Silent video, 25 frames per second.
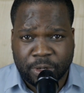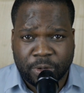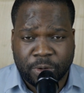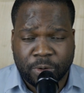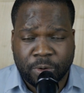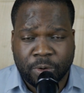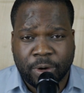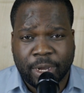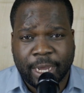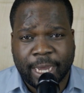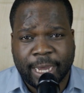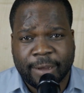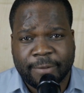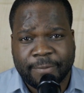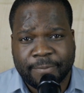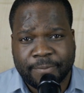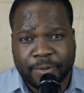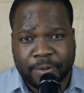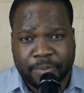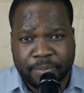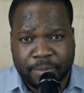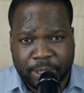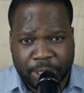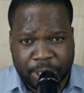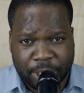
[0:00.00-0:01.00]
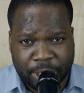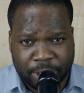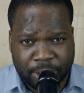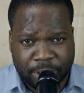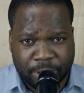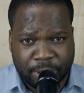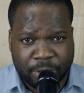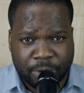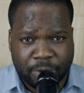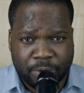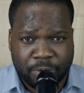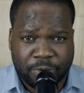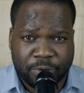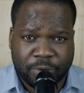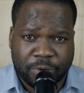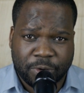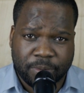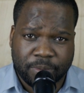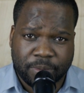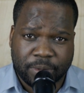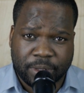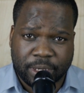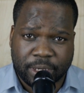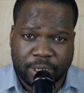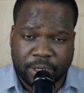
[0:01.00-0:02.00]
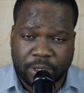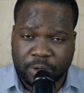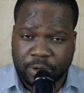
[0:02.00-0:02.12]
You have permission to use something.